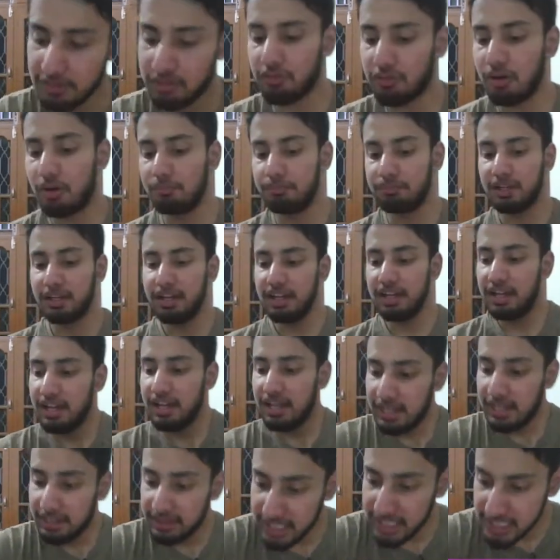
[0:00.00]
the form.
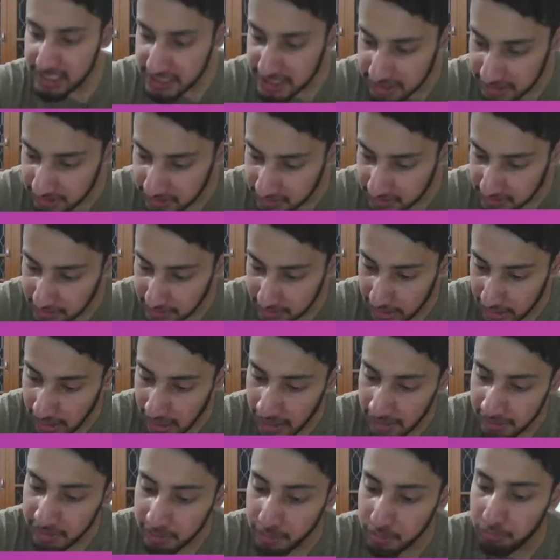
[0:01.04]
Let's
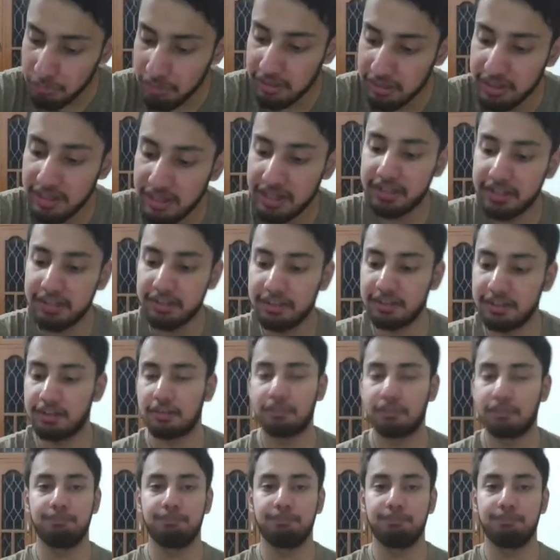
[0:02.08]
try to relate here.